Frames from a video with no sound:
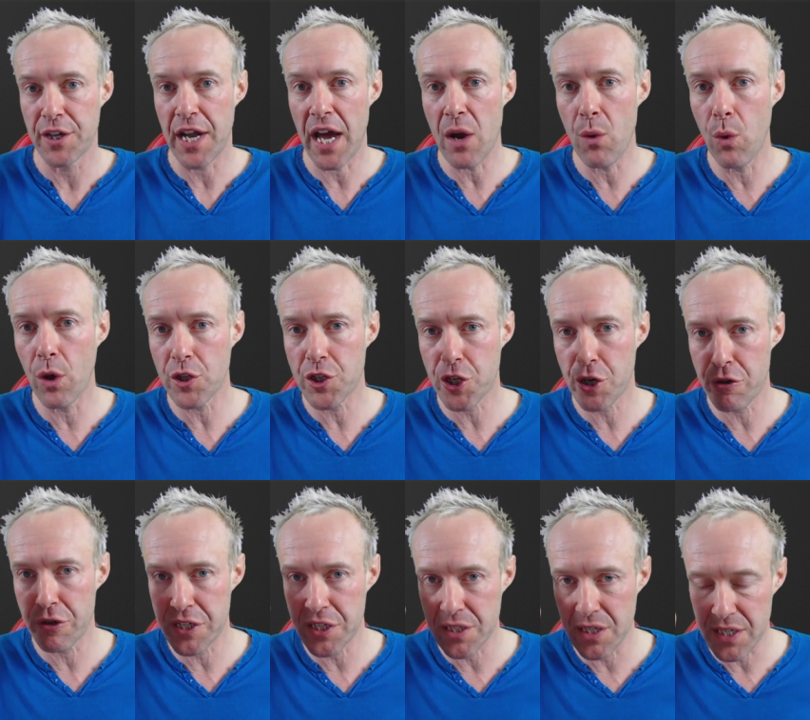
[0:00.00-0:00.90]
that I
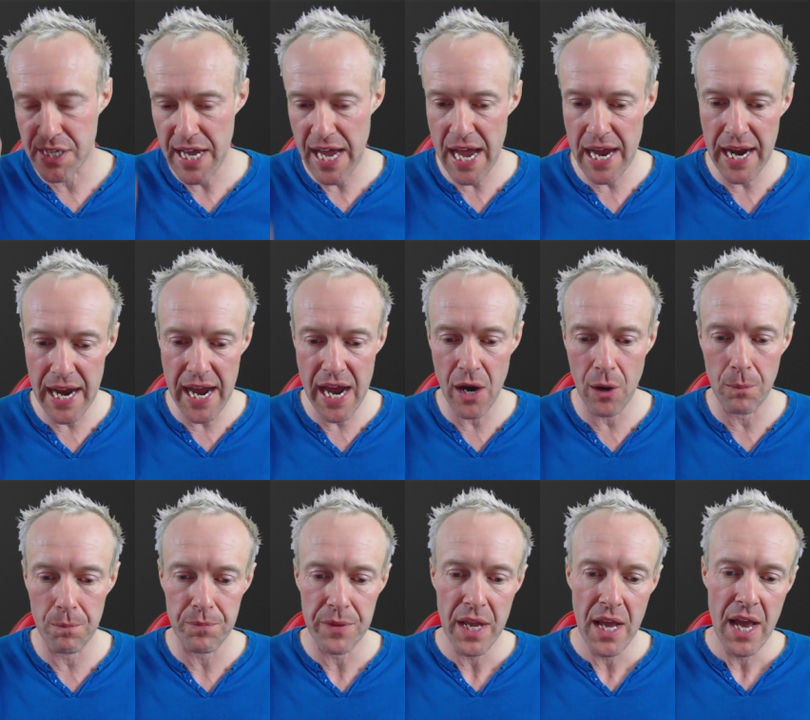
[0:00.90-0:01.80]
watched Kristi's
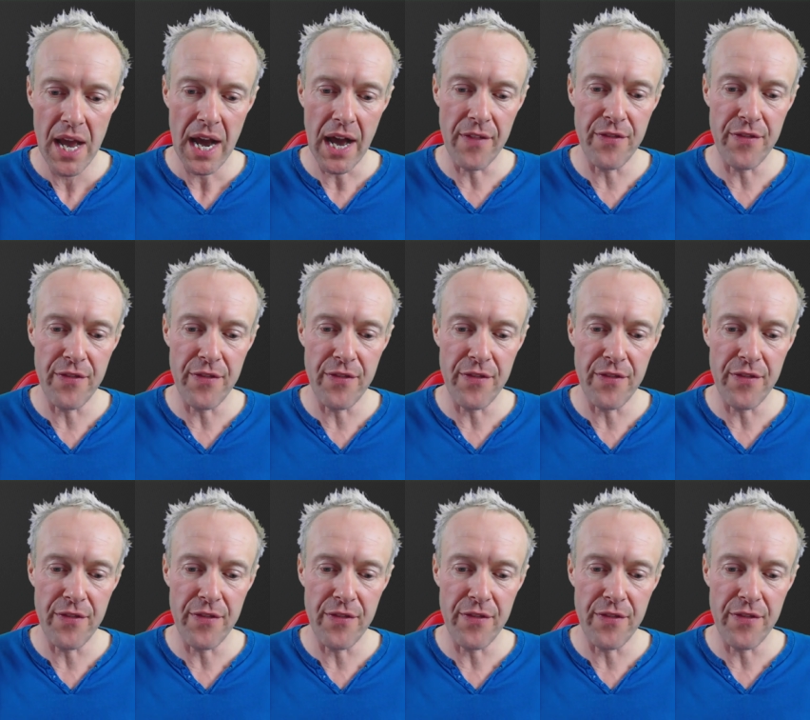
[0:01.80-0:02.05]
Hangout,